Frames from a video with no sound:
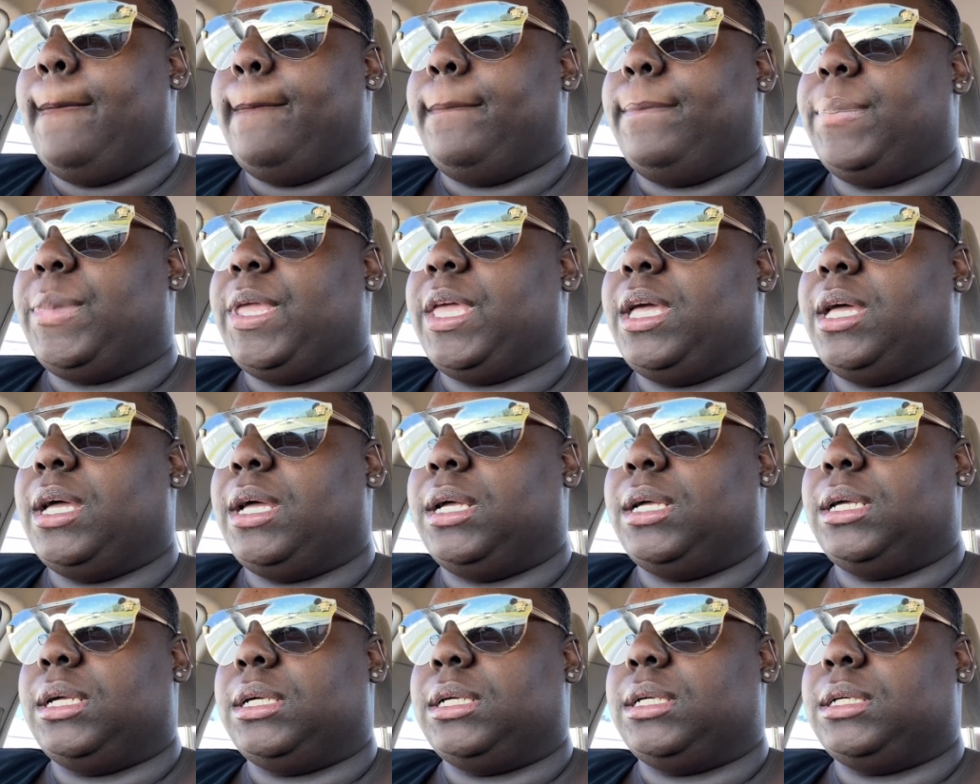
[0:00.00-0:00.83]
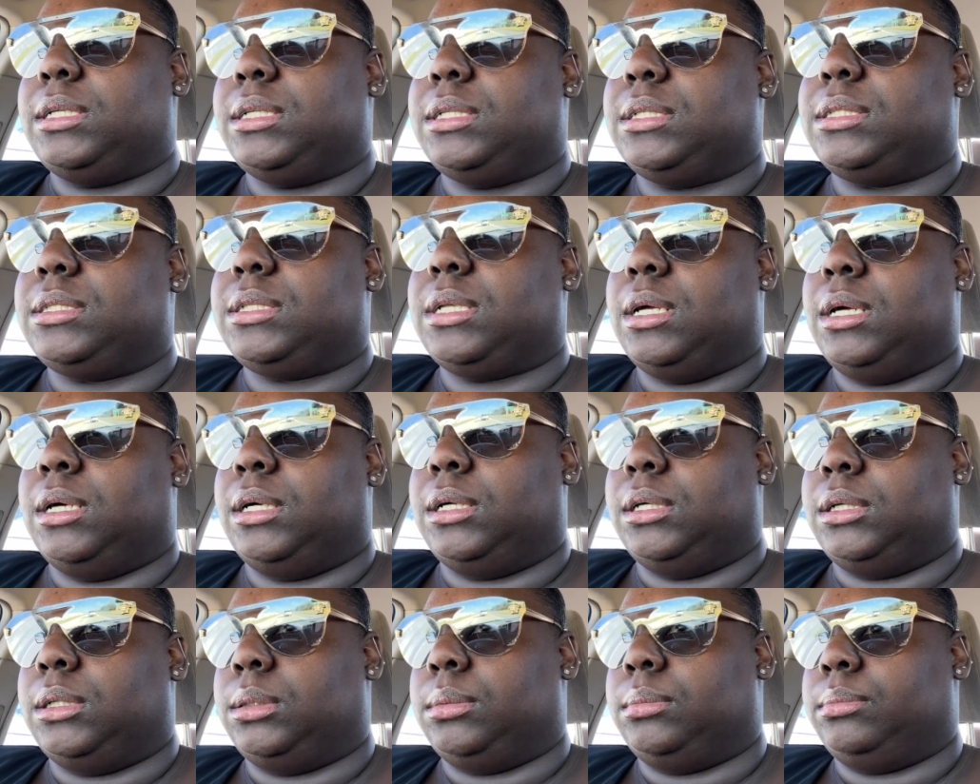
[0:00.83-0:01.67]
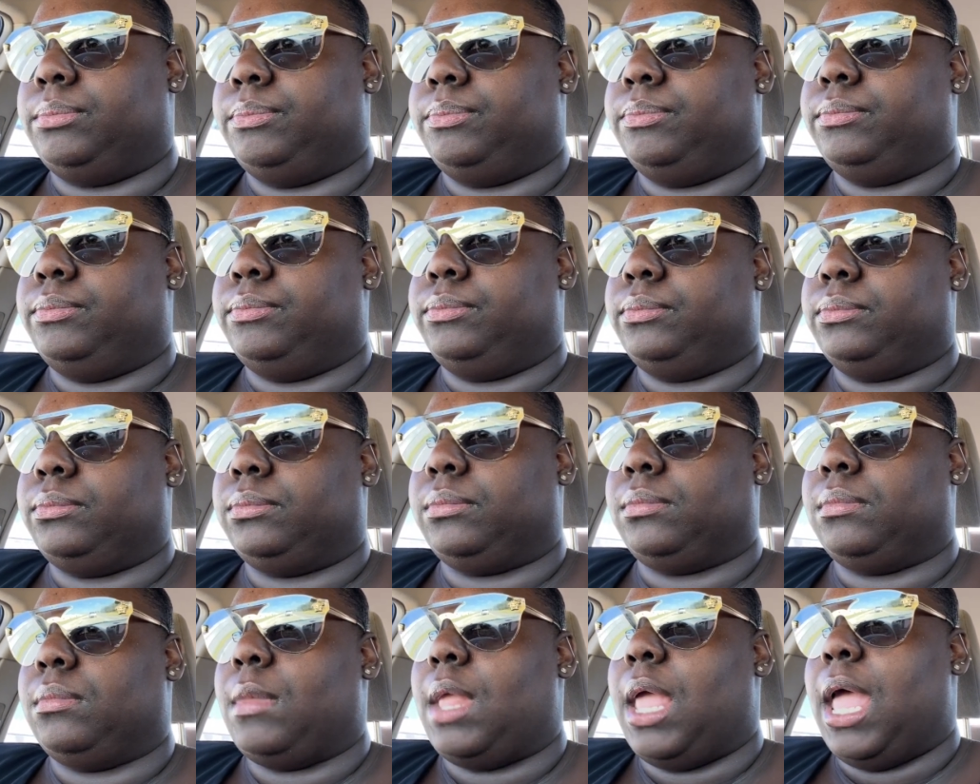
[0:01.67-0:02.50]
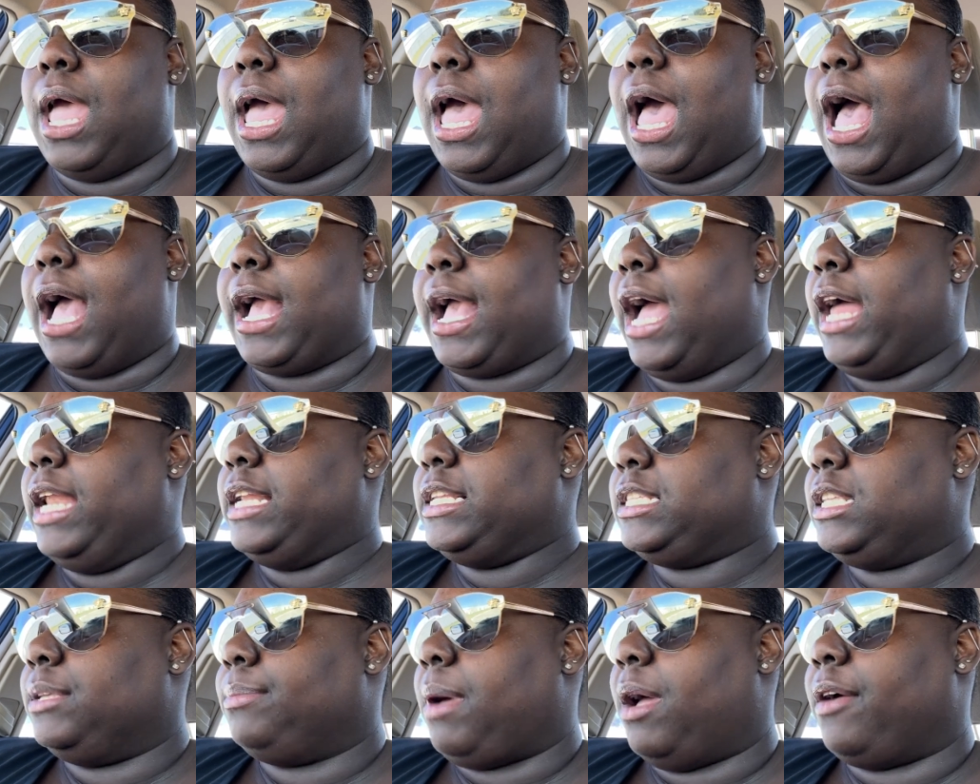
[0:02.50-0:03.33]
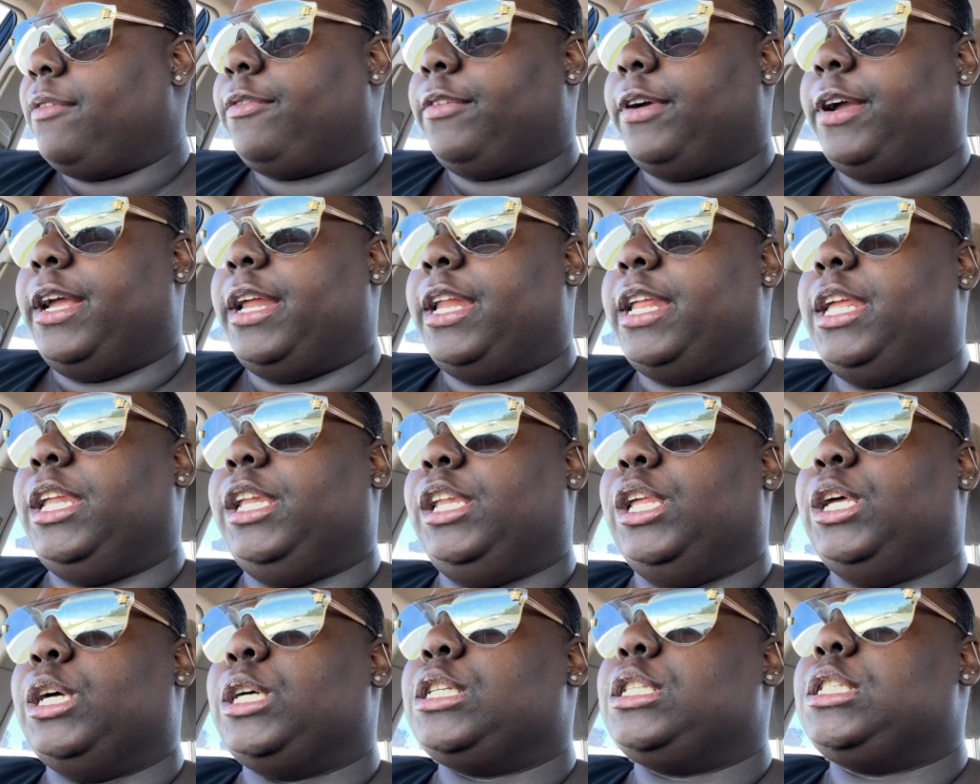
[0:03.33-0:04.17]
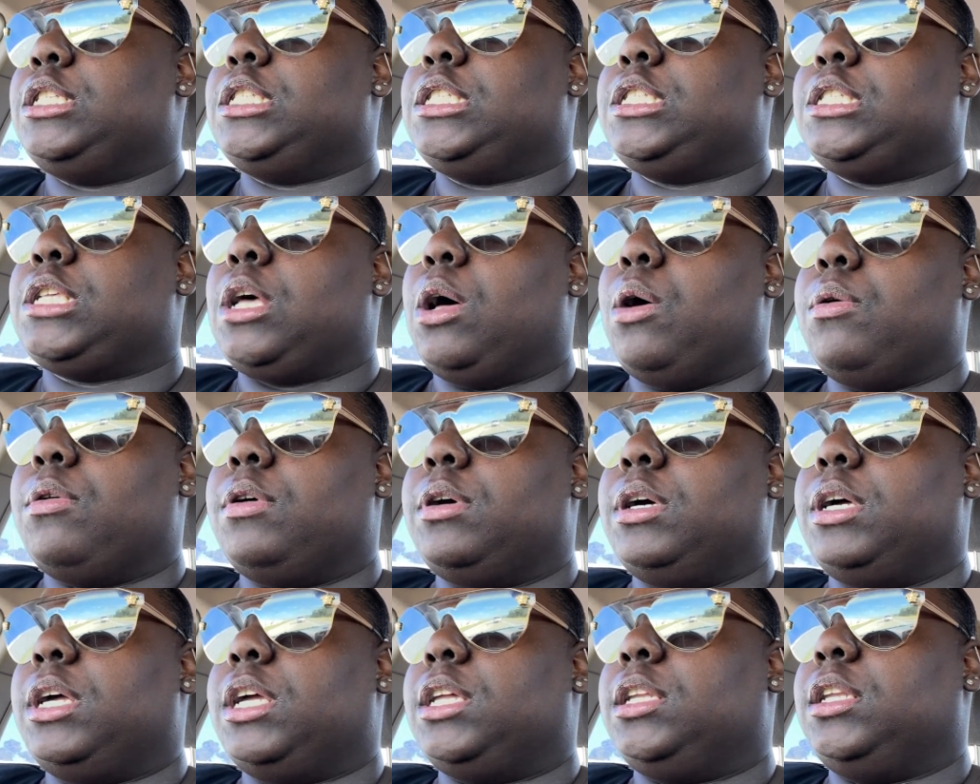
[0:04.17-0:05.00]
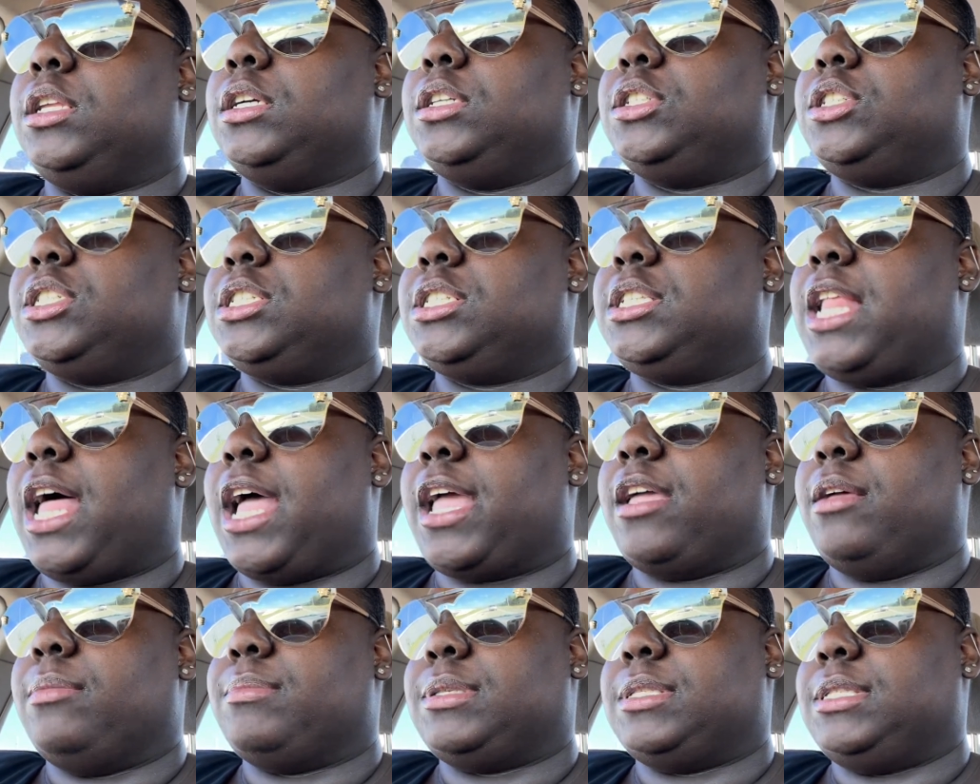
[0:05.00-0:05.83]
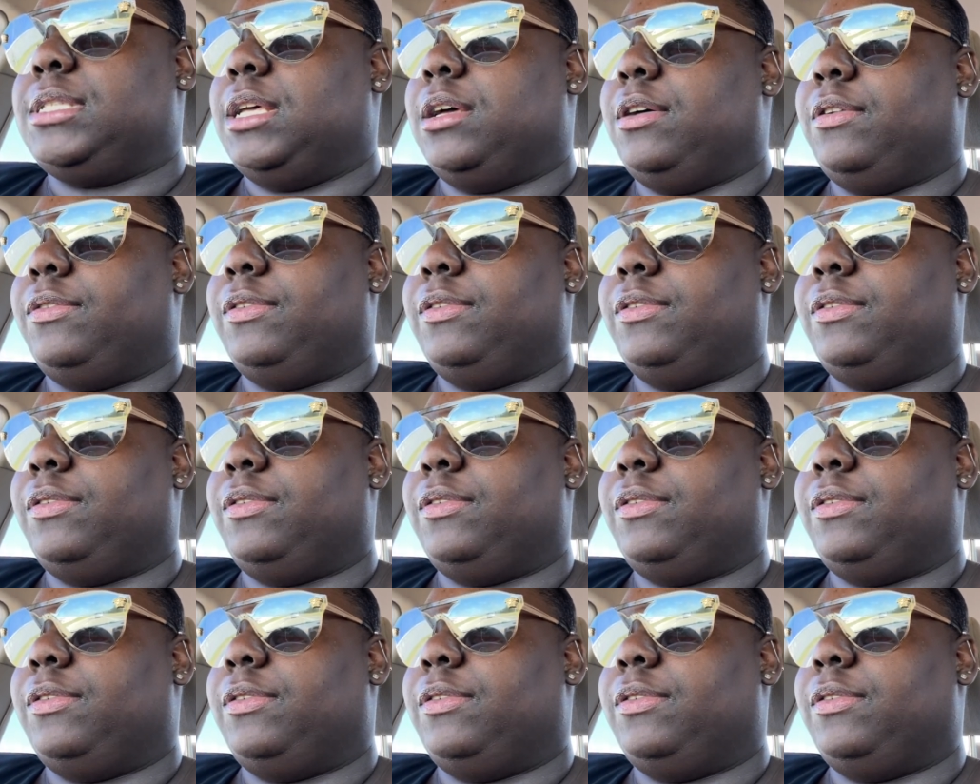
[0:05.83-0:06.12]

Because um, I got to see my friend. He looked so good. He looked just like himself.